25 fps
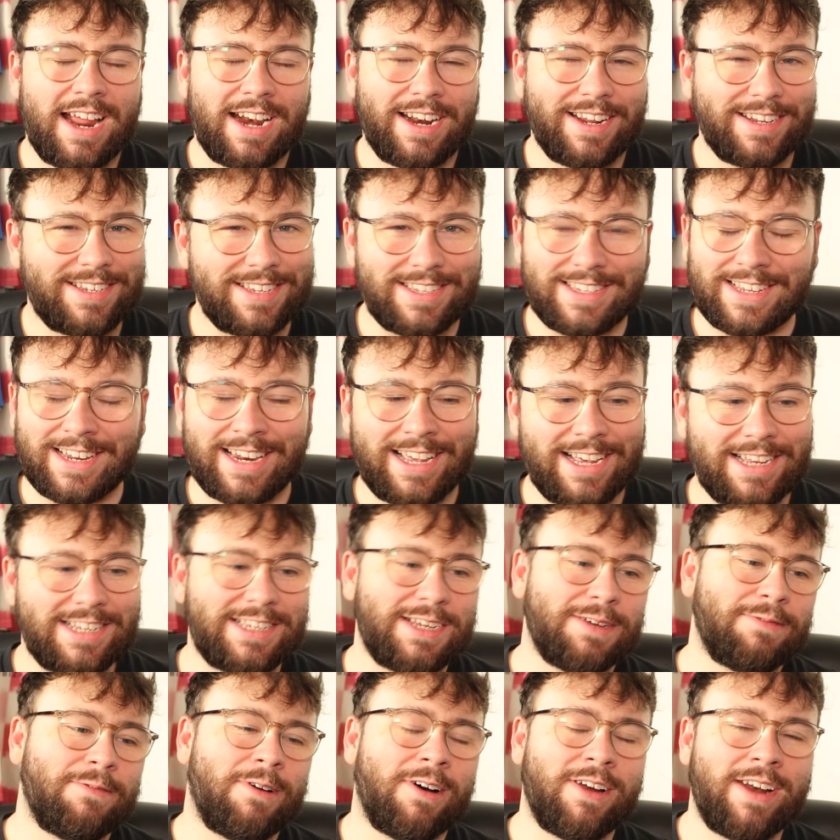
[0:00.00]
an
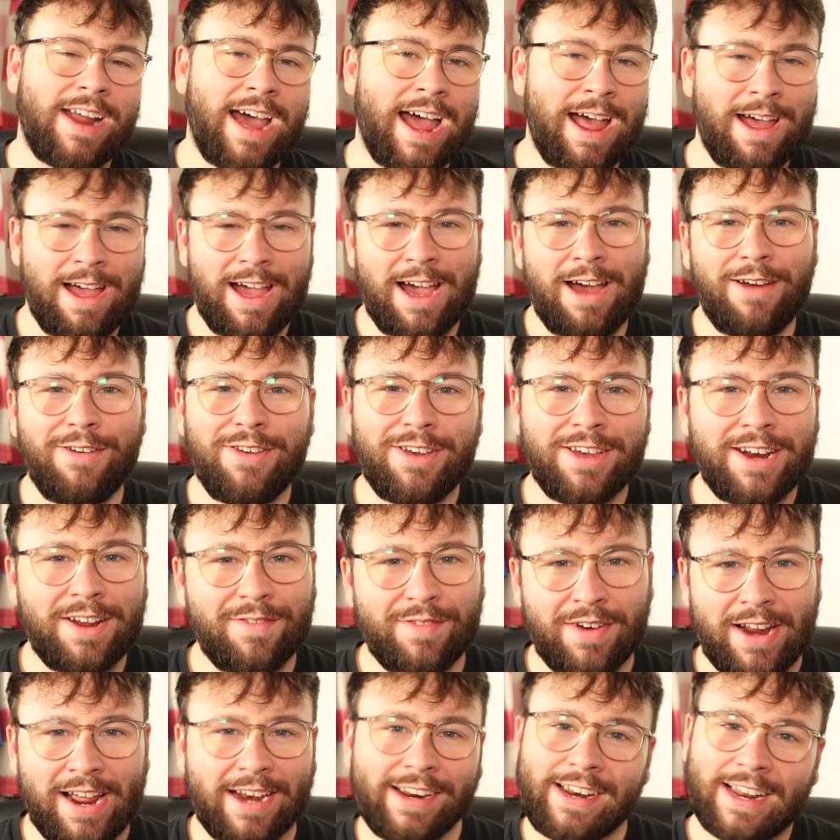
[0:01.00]
easy one. How are you going to have
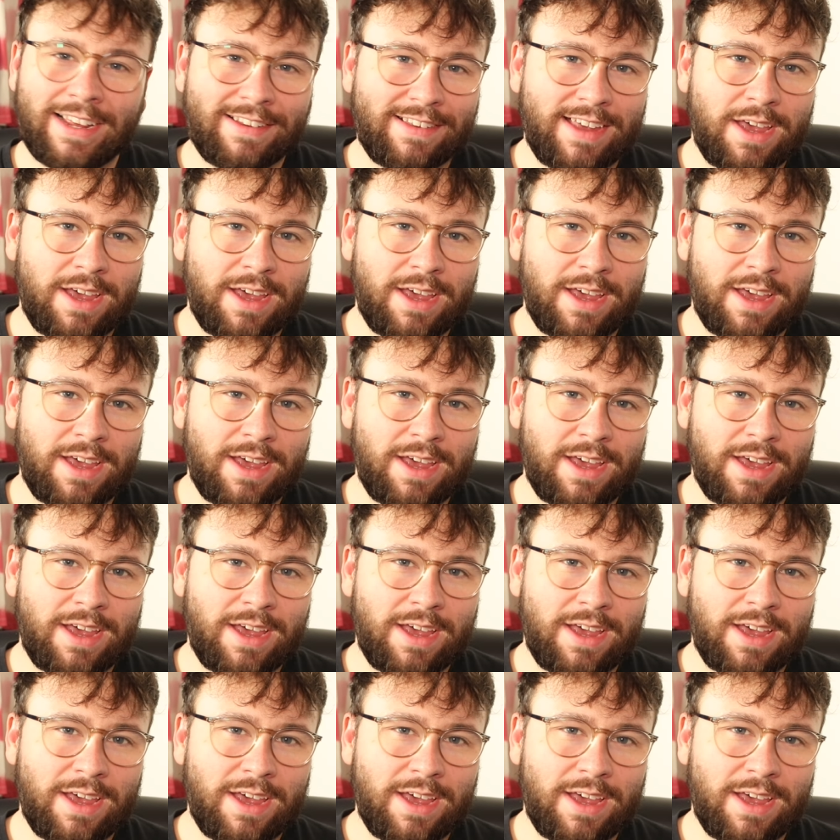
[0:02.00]
an Adidas